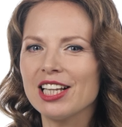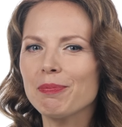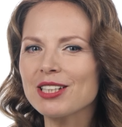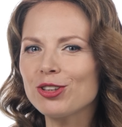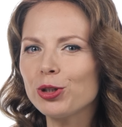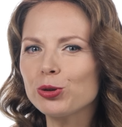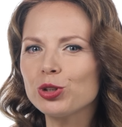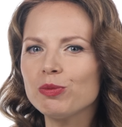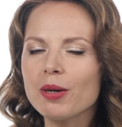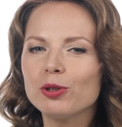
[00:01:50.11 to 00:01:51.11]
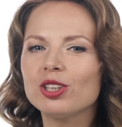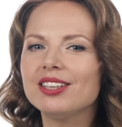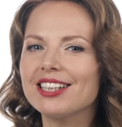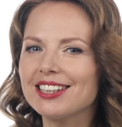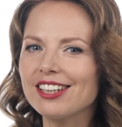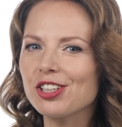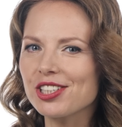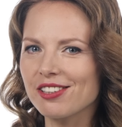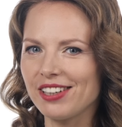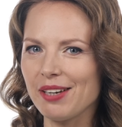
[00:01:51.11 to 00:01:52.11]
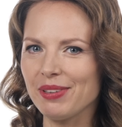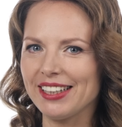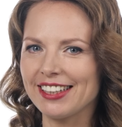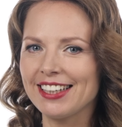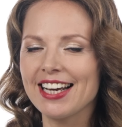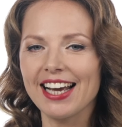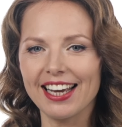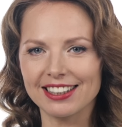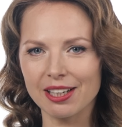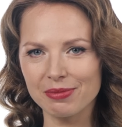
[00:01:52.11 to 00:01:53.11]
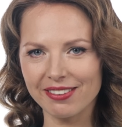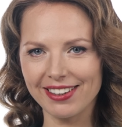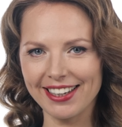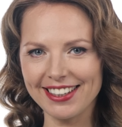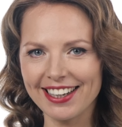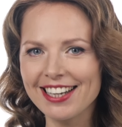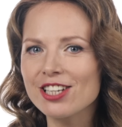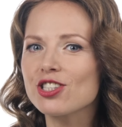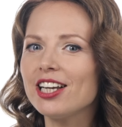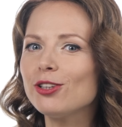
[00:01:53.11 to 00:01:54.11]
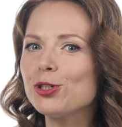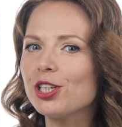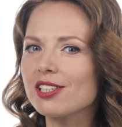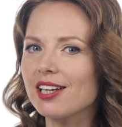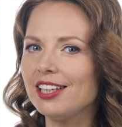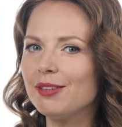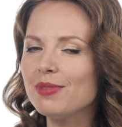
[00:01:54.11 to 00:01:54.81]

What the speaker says: You'll have sufficient time to accomplish it. This update, the next one, and the first 3